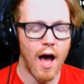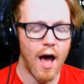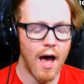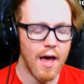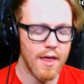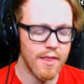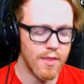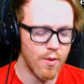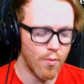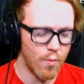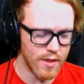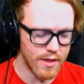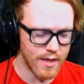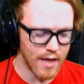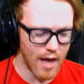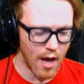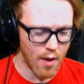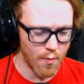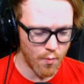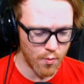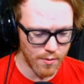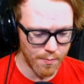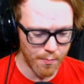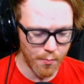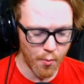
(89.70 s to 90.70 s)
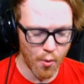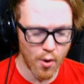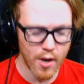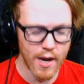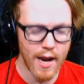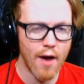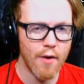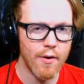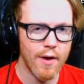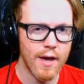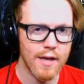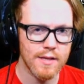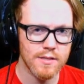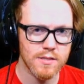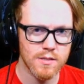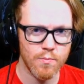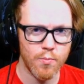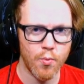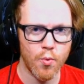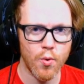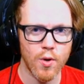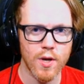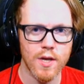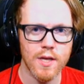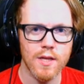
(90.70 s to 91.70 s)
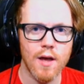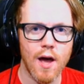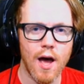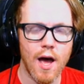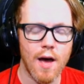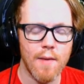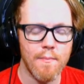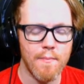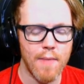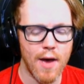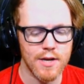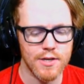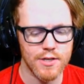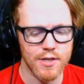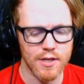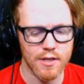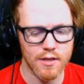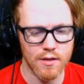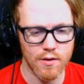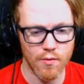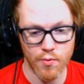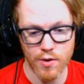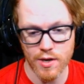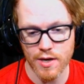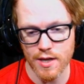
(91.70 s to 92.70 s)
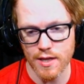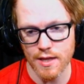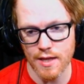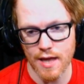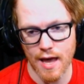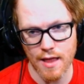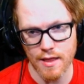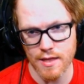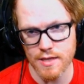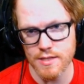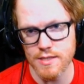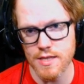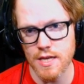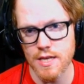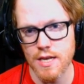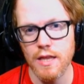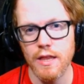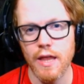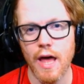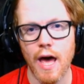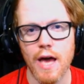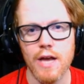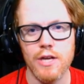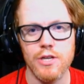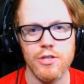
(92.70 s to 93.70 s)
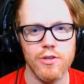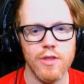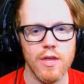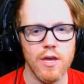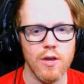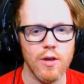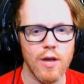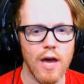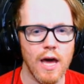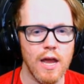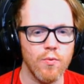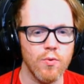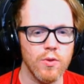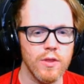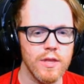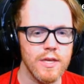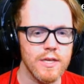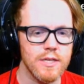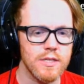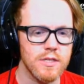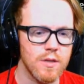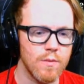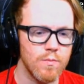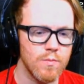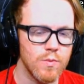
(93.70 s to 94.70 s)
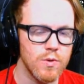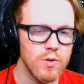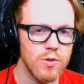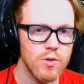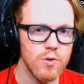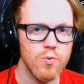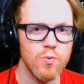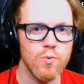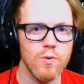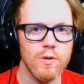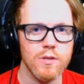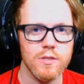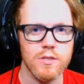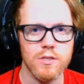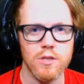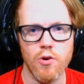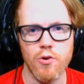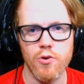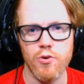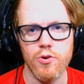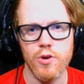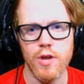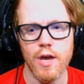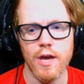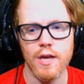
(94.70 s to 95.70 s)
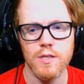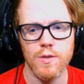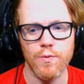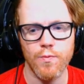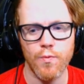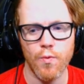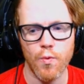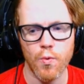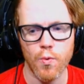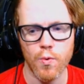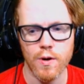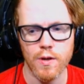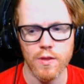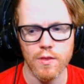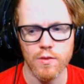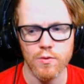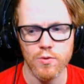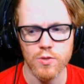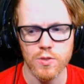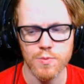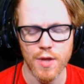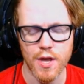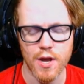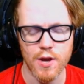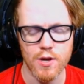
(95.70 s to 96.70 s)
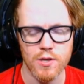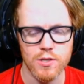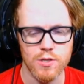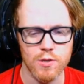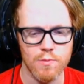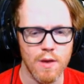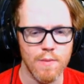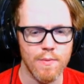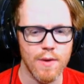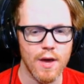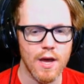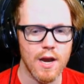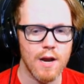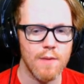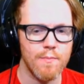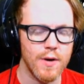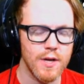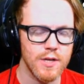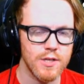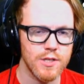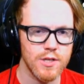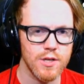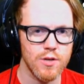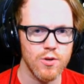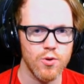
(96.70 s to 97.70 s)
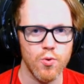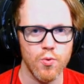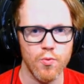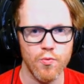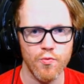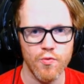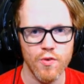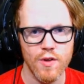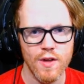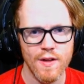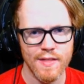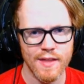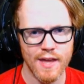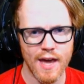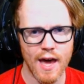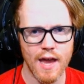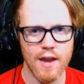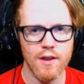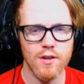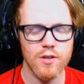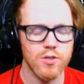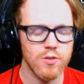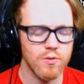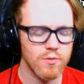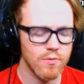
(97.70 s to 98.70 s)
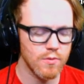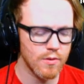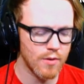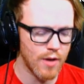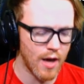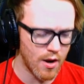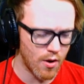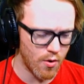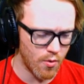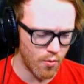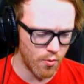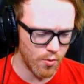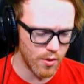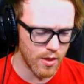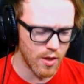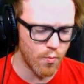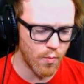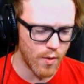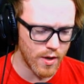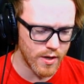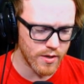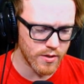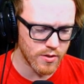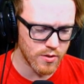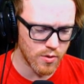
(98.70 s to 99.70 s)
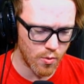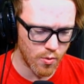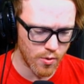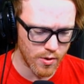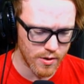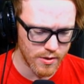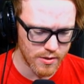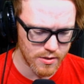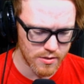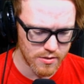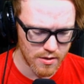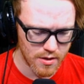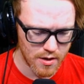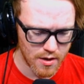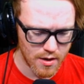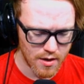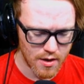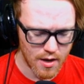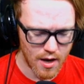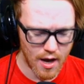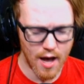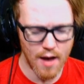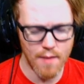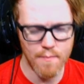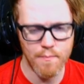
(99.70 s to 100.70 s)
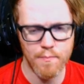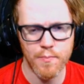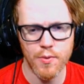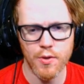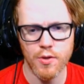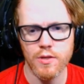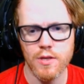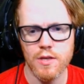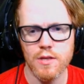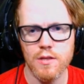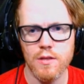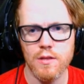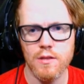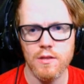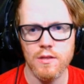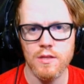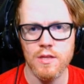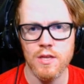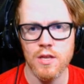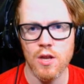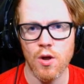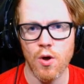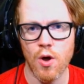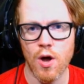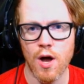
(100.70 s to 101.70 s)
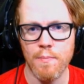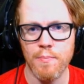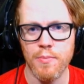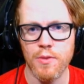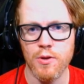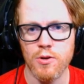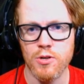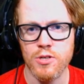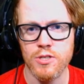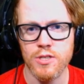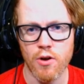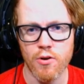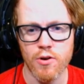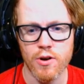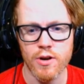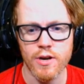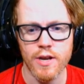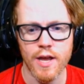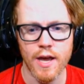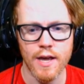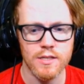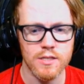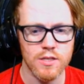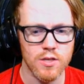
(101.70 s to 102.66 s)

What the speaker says: The one thing I will point out at some point, Magic Arena, at least they did last year, they kind of released some new starter decks for those players who may be on a budget, who kind of only went towards building, up their starter decks.